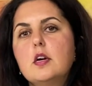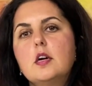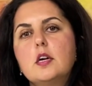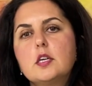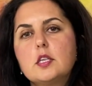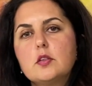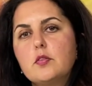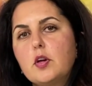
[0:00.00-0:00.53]

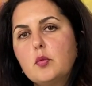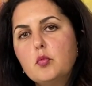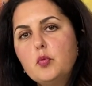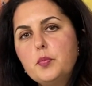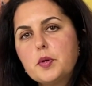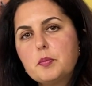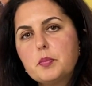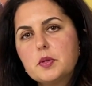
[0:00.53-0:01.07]
to my
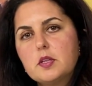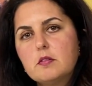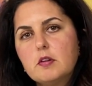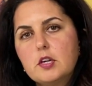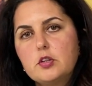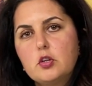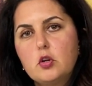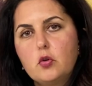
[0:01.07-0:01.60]
mentor
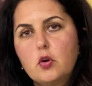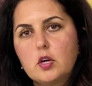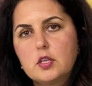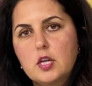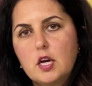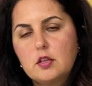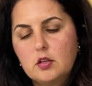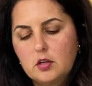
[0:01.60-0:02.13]
that
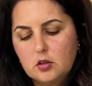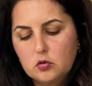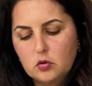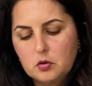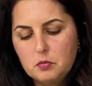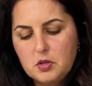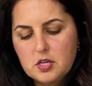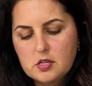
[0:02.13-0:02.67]
once told me,